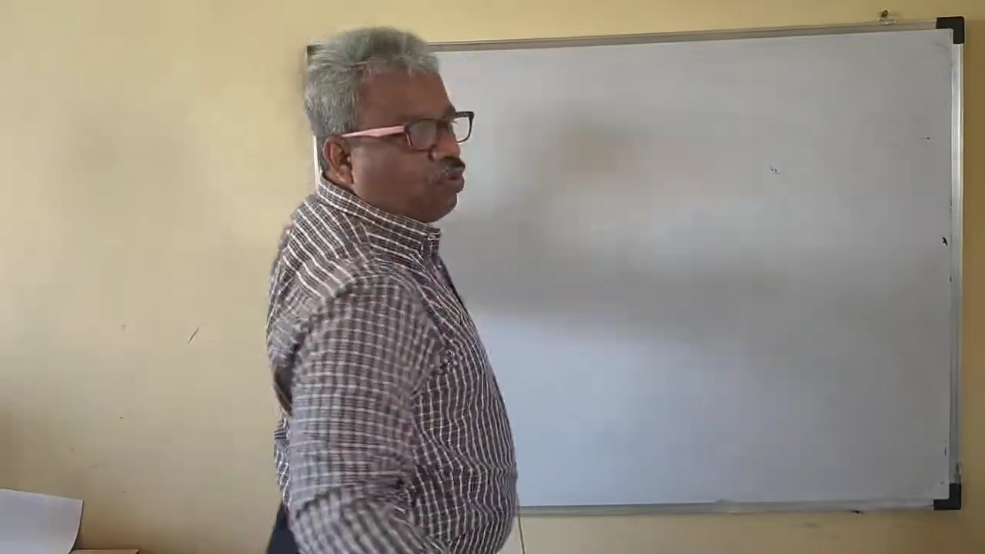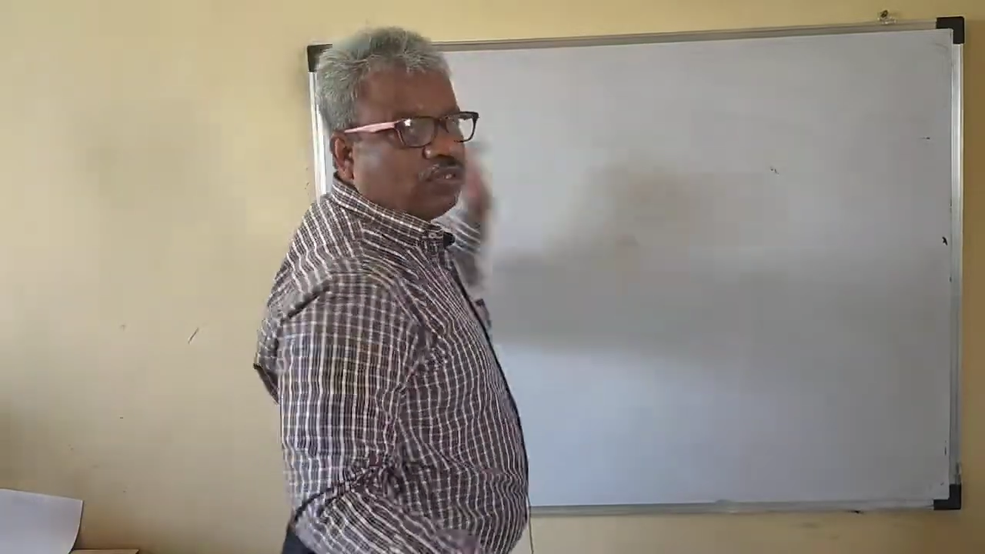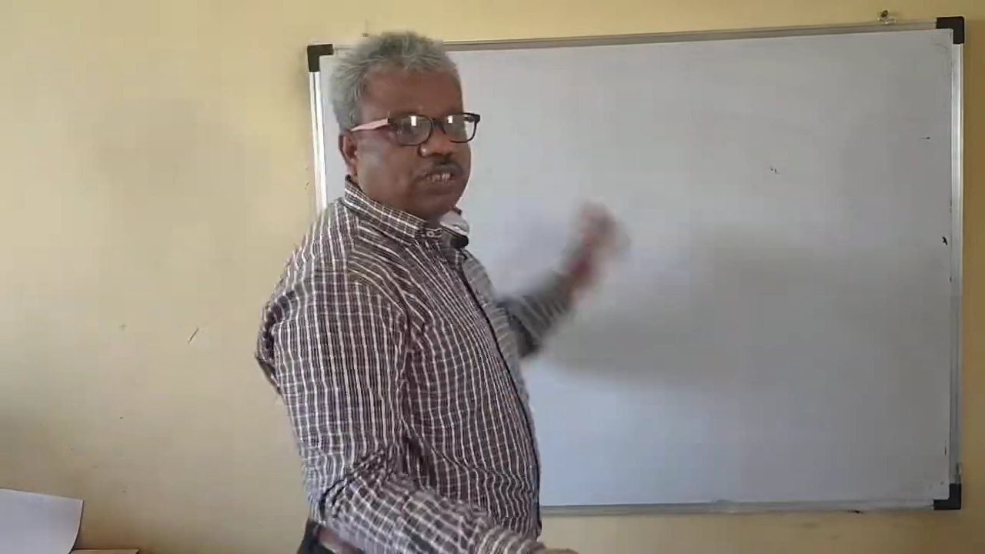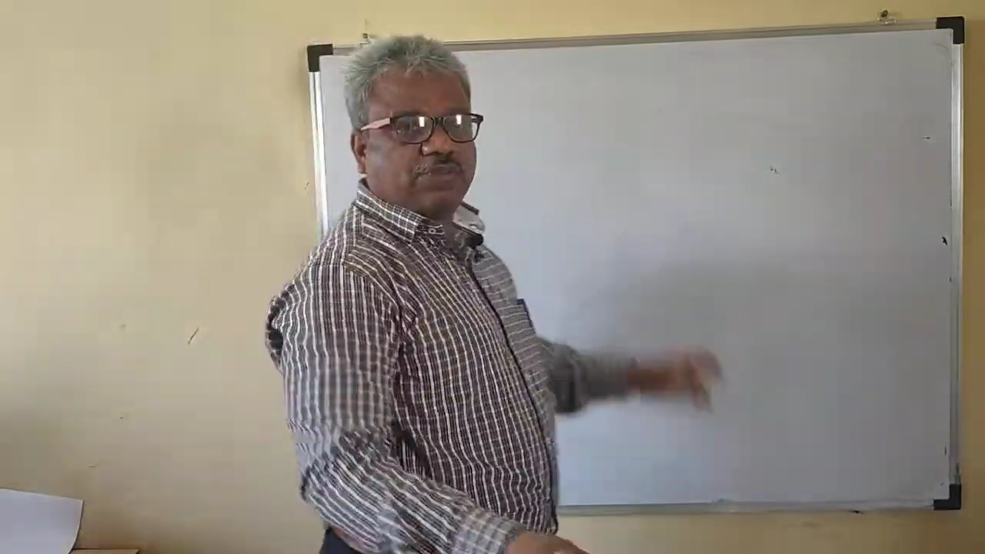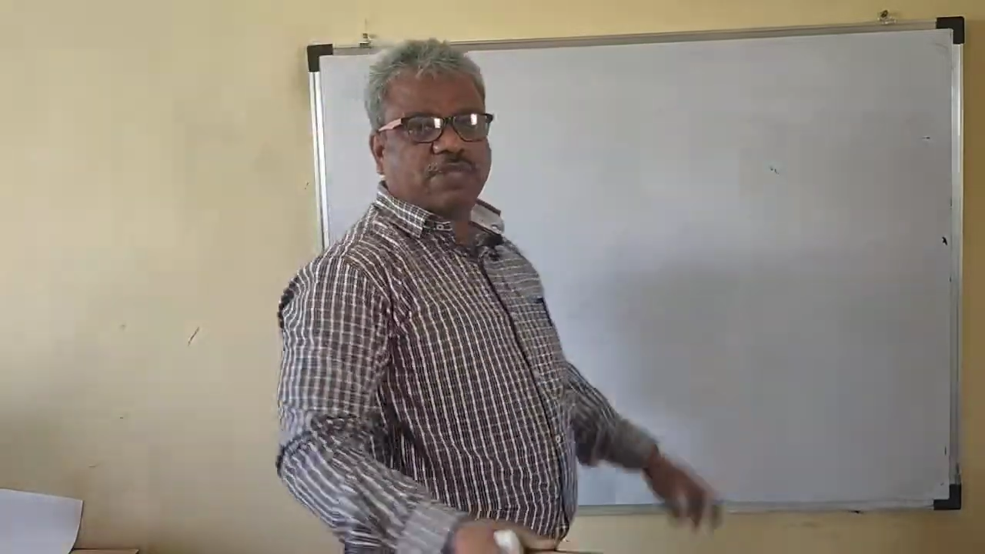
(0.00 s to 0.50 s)

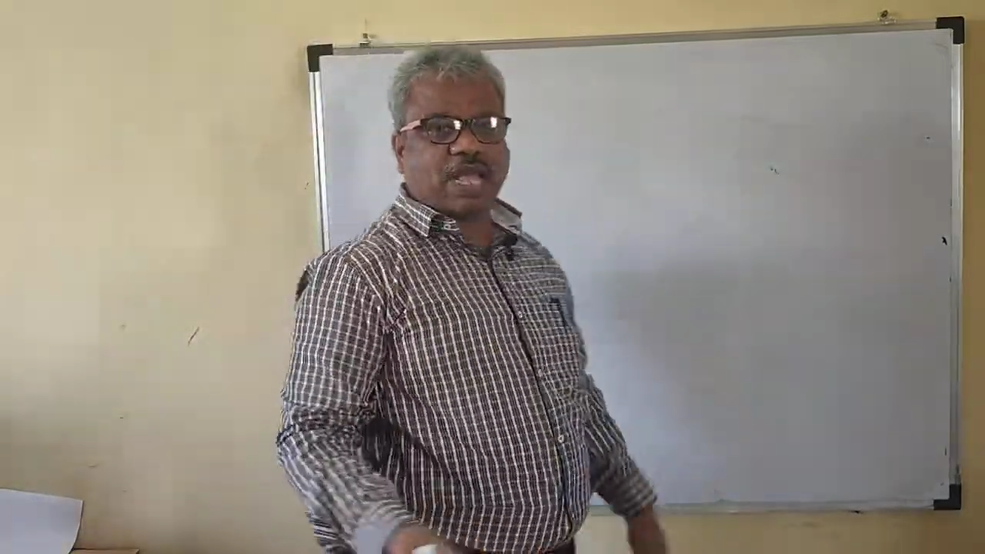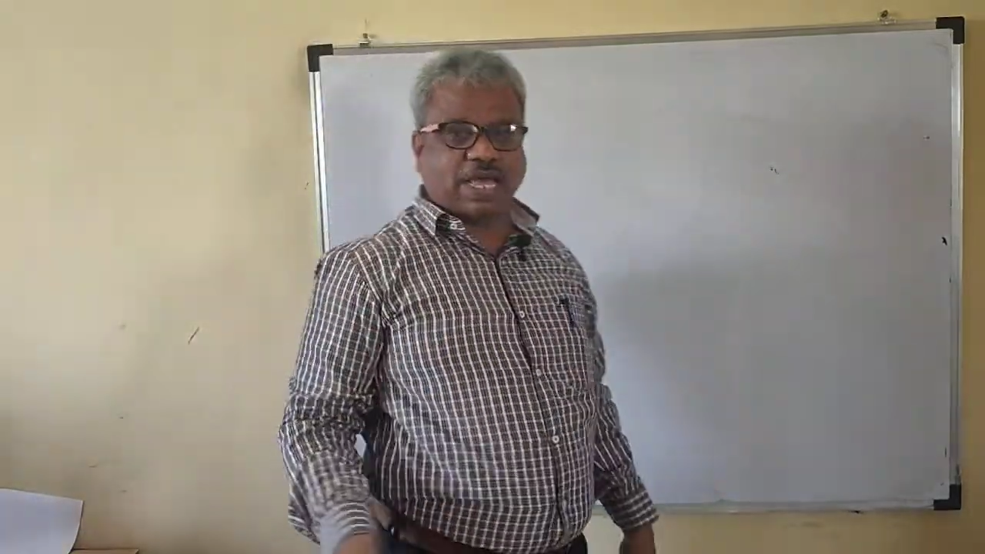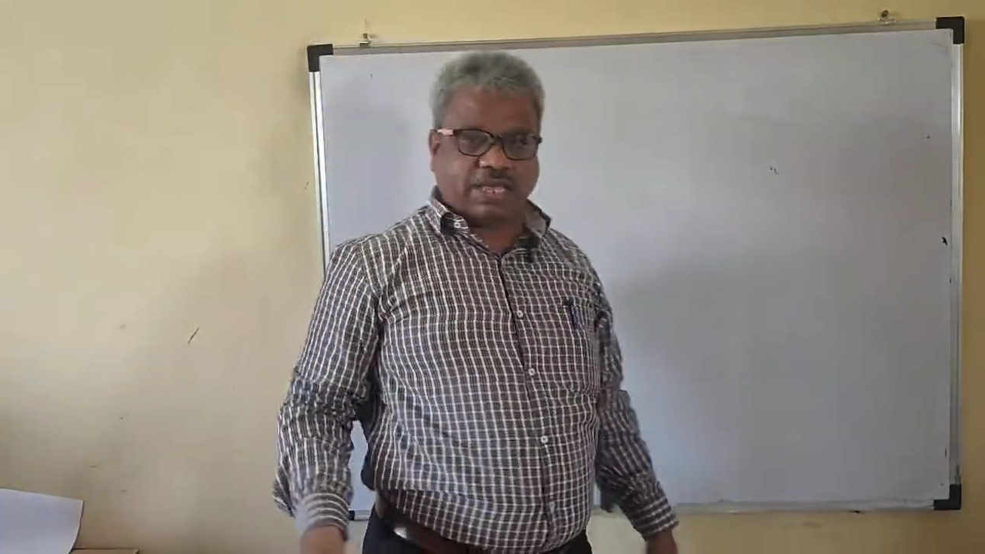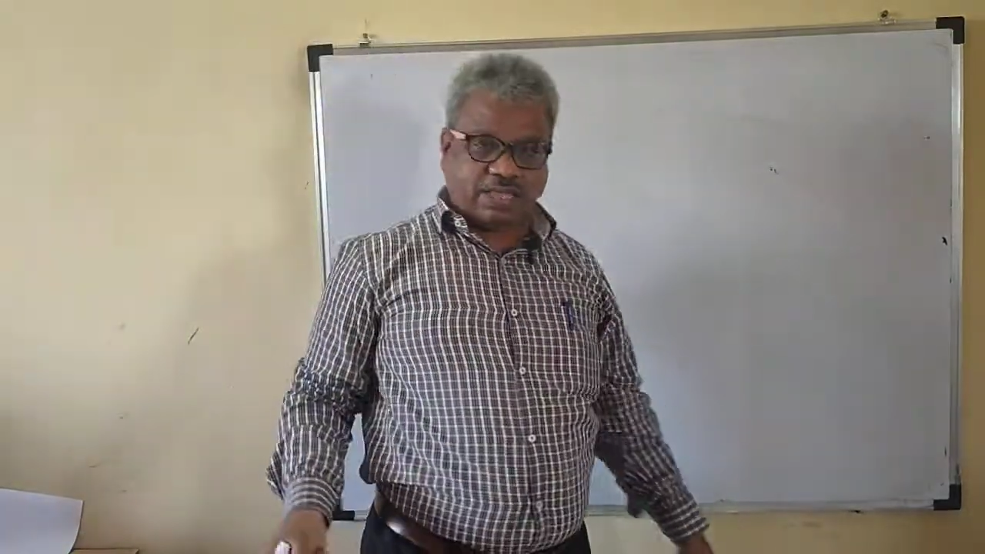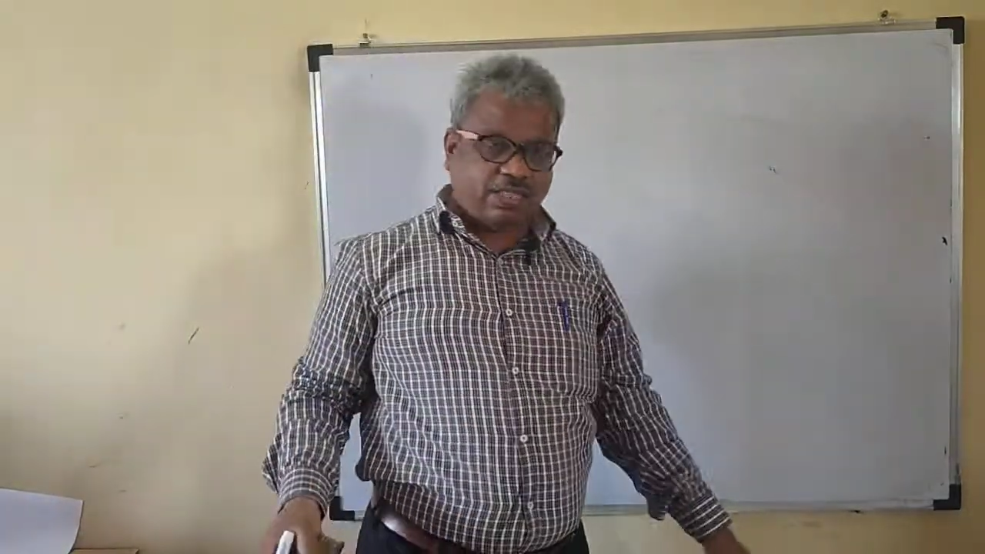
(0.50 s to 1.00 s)
question is
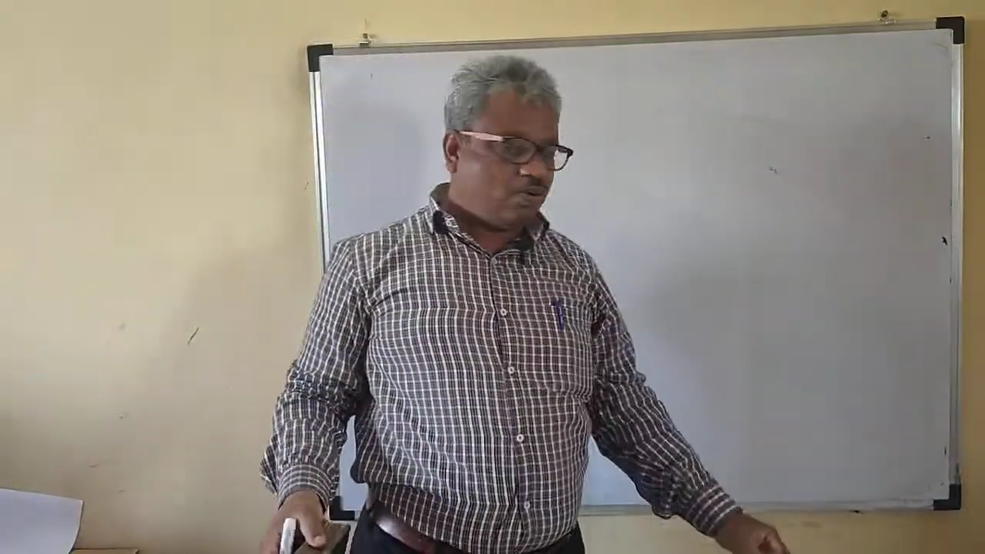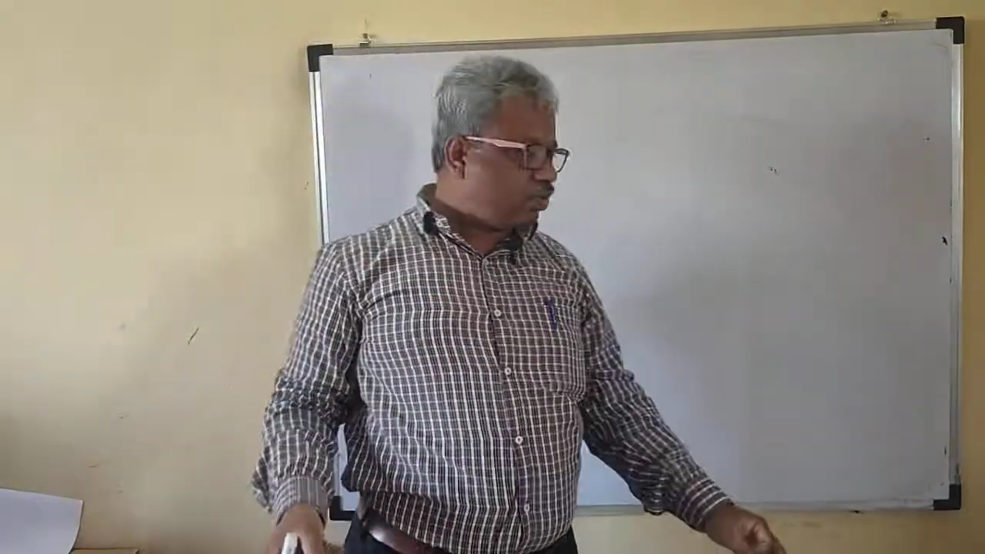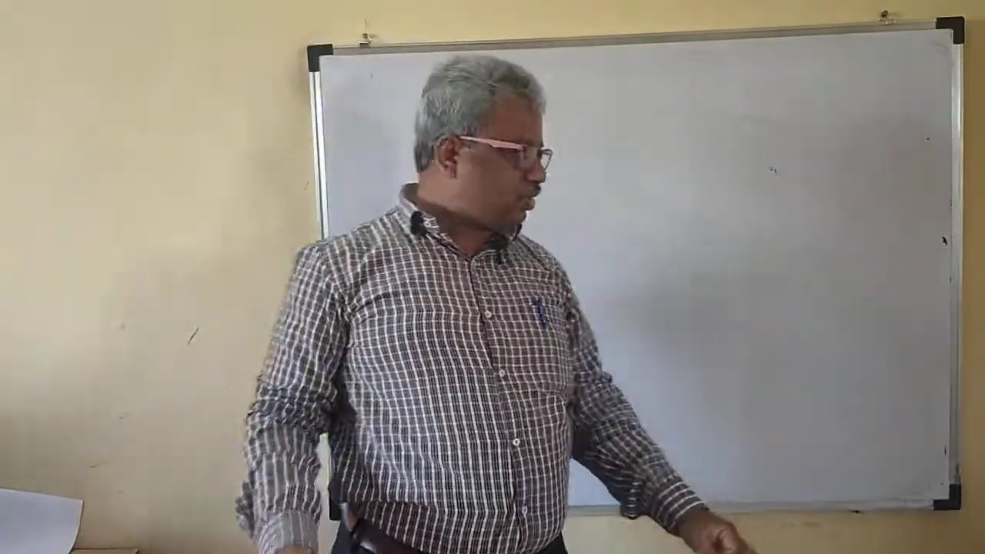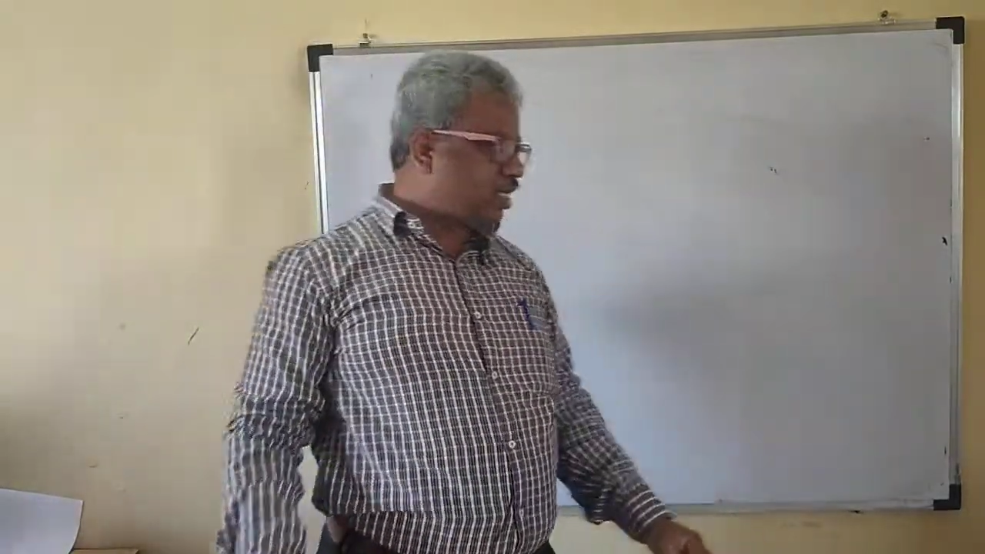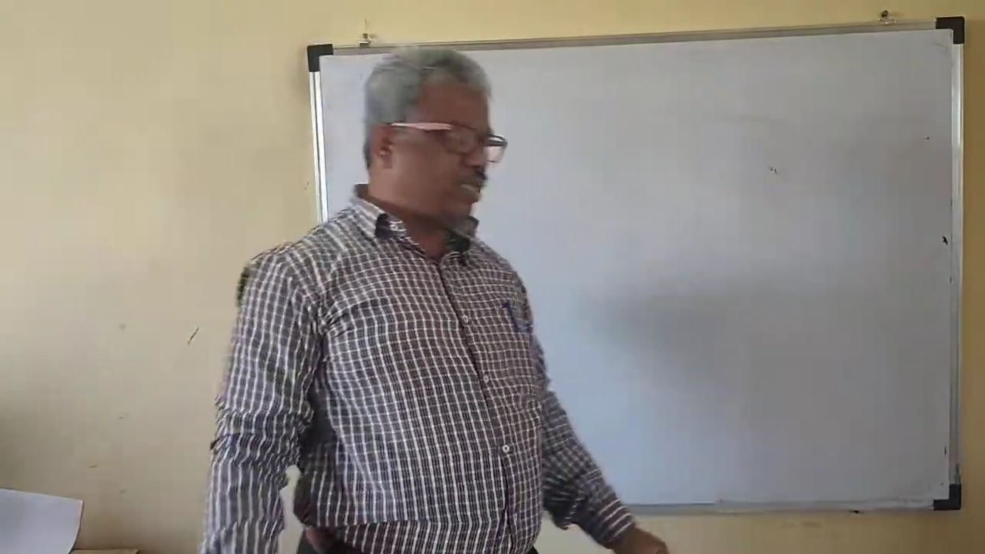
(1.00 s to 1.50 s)
in the
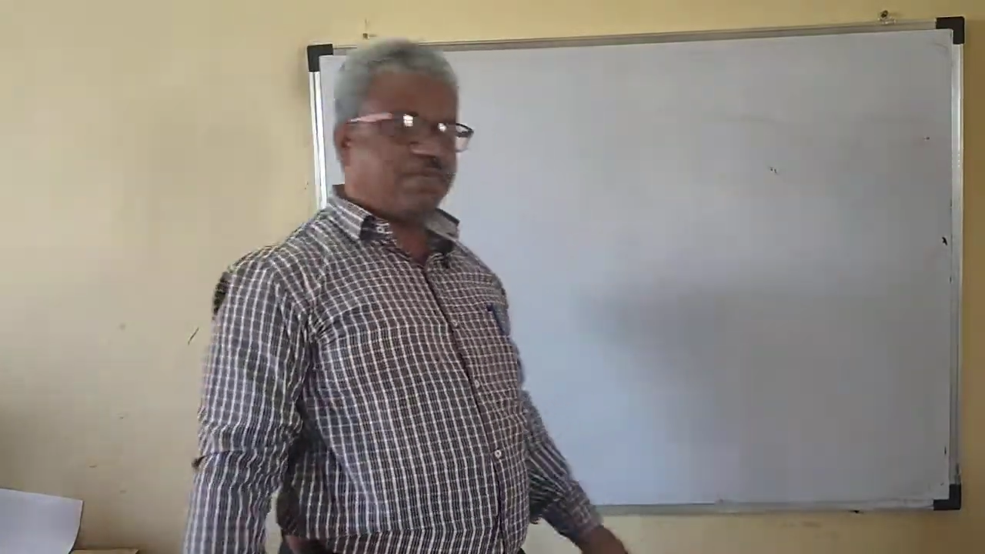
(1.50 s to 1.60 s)
question,